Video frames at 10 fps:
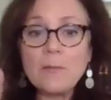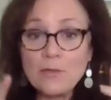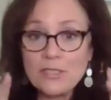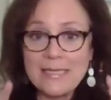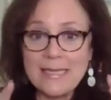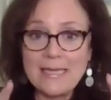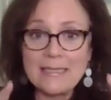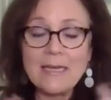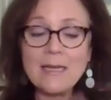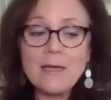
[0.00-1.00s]
emergency
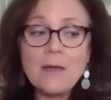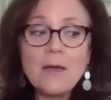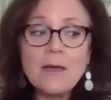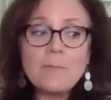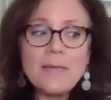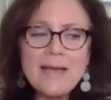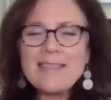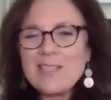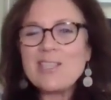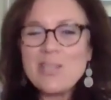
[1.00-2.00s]
kit
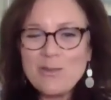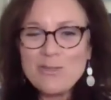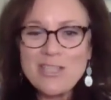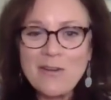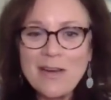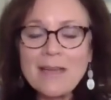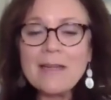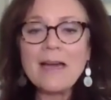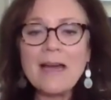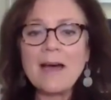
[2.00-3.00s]
because it's just so generic.
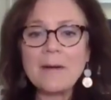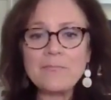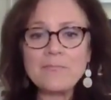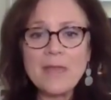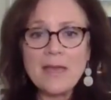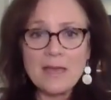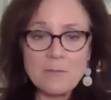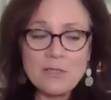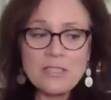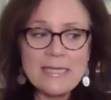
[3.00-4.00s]
An
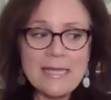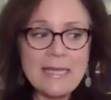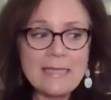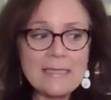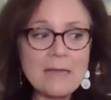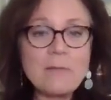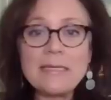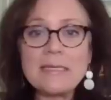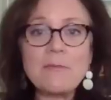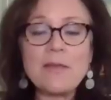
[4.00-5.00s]
emergency kit can
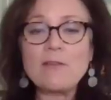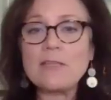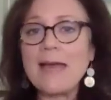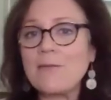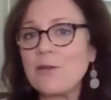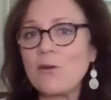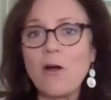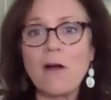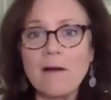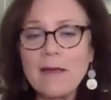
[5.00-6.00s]
be something you just have in your
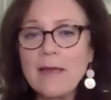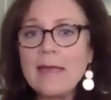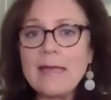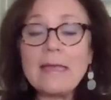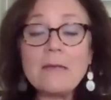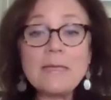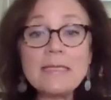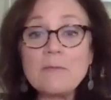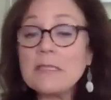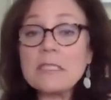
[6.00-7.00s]
car. It can be
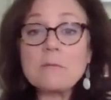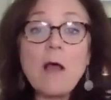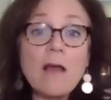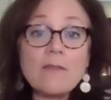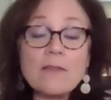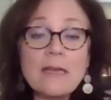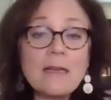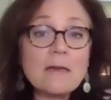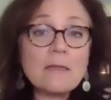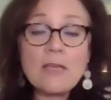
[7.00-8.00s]
something small
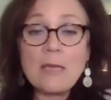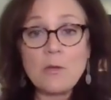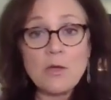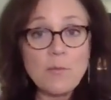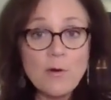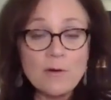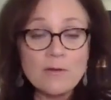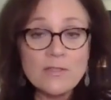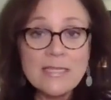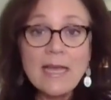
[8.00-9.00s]
that you keep in your
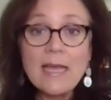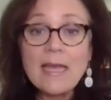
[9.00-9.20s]
purse.